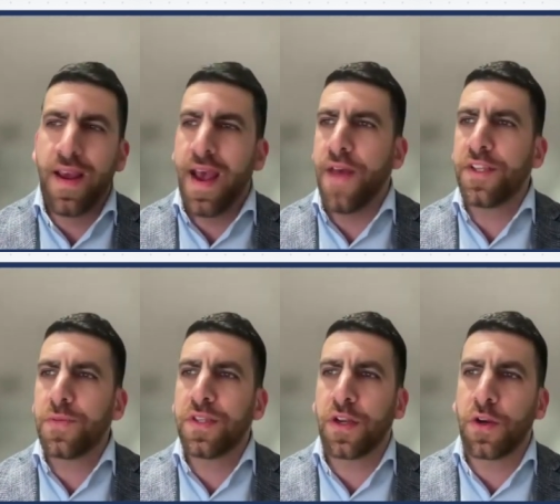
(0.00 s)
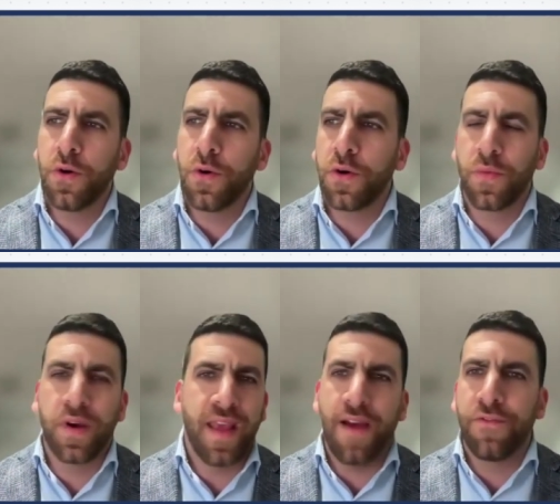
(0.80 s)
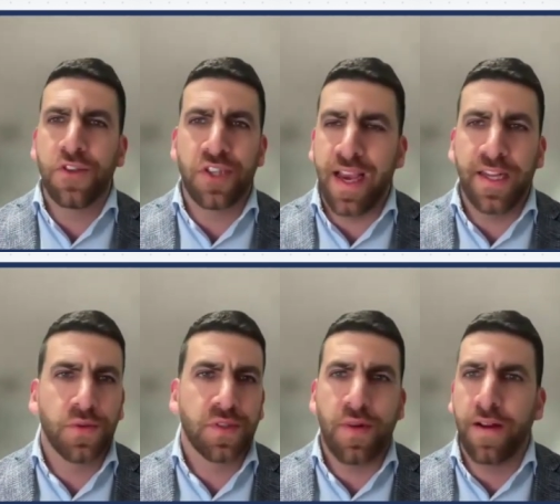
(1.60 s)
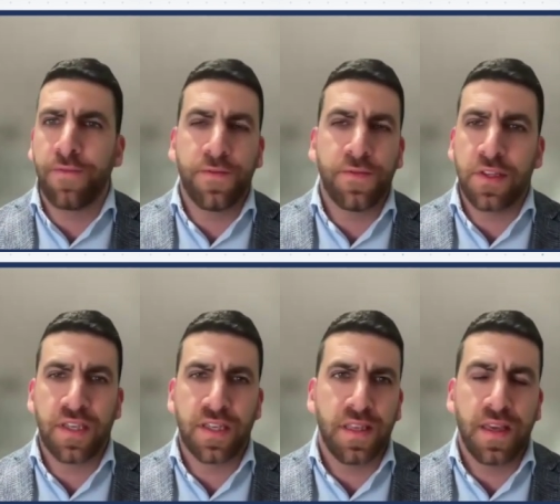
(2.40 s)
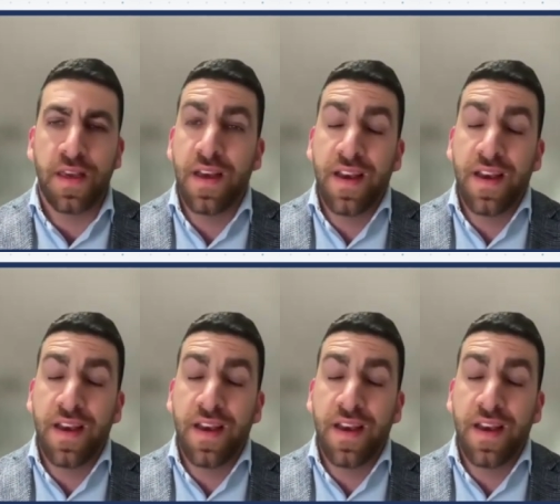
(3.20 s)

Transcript: And this was in a cohort where the average age was around 50 to 60,